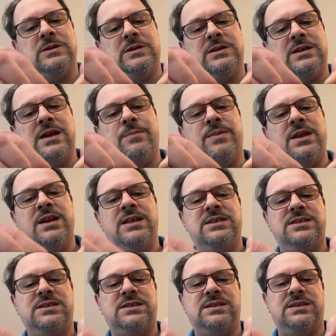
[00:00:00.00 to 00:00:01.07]
I mean,
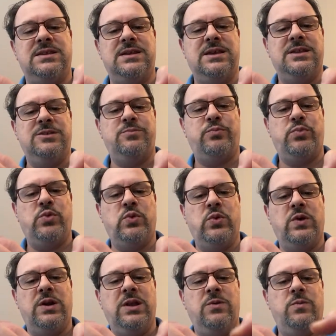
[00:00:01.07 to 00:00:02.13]
it's
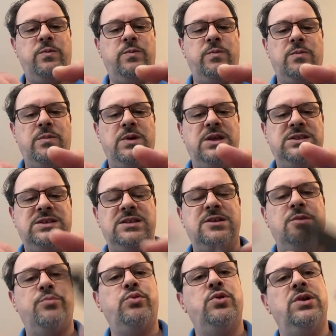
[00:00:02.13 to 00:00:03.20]
in there
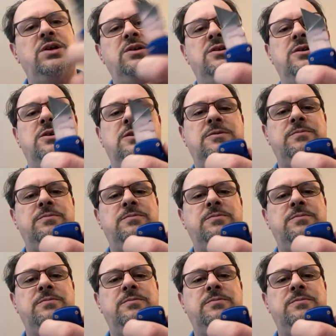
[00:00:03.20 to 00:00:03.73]
pretty good.